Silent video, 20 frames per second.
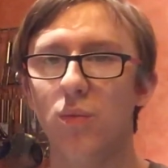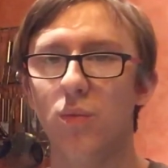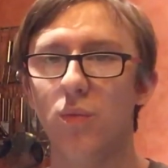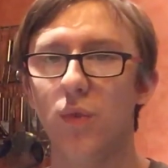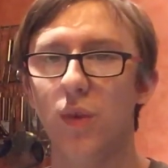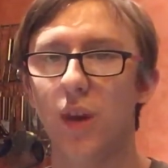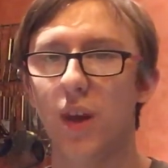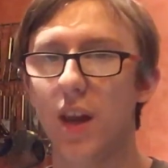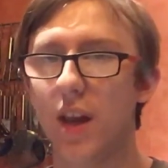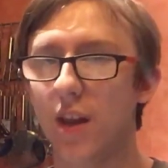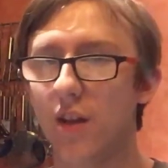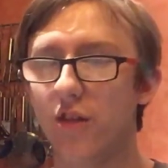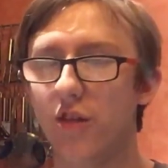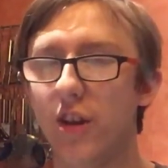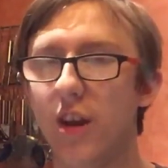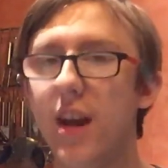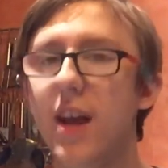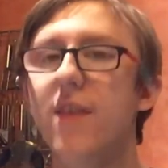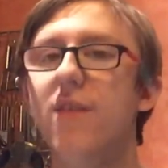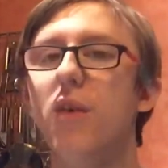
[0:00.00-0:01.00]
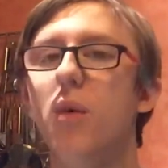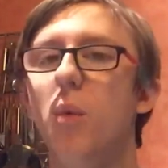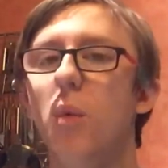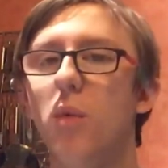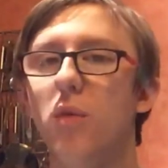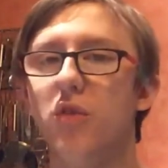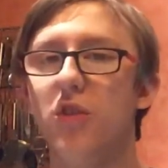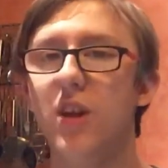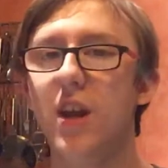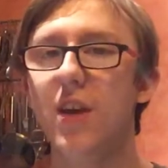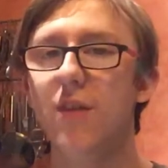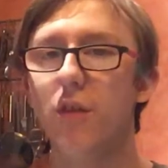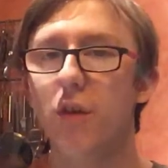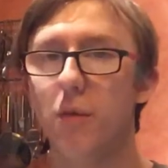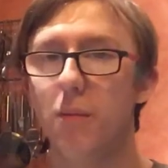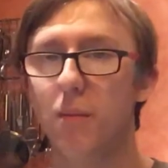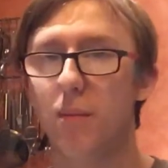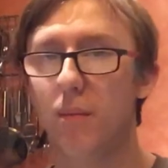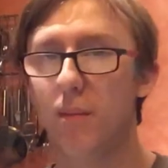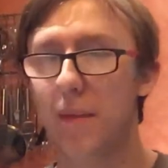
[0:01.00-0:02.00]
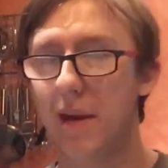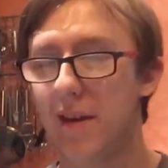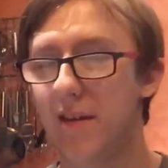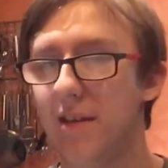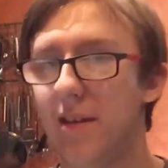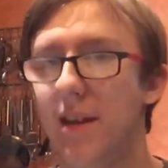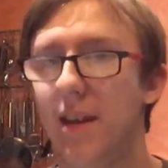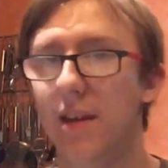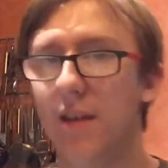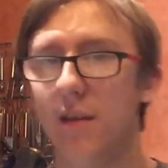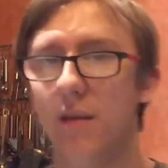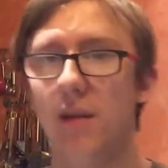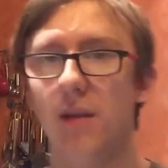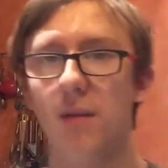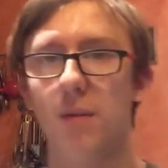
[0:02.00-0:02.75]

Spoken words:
never admitted it